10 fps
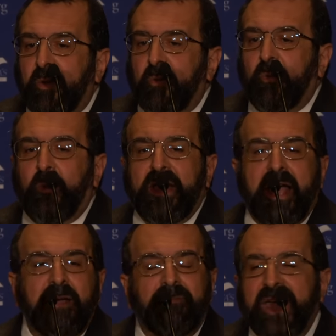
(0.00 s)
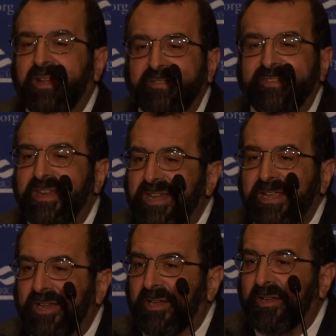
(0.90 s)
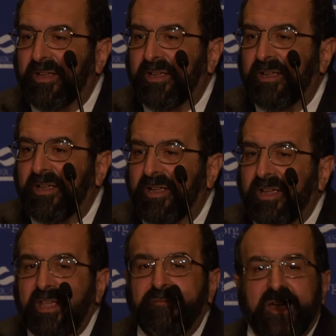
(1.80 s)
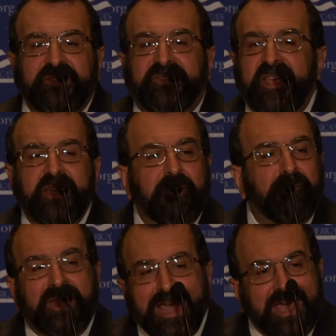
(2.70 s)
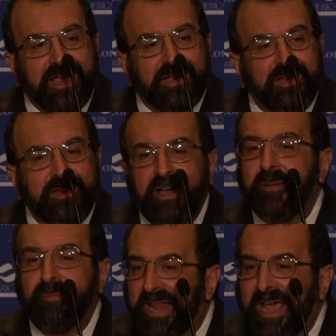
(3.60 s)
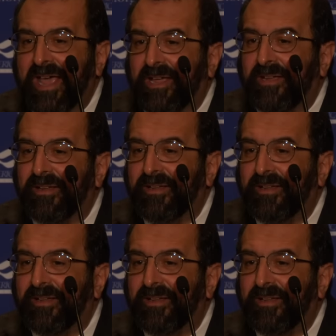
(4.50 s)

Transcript: Well, I'm Palestinian. If I say I'm black, I'm black.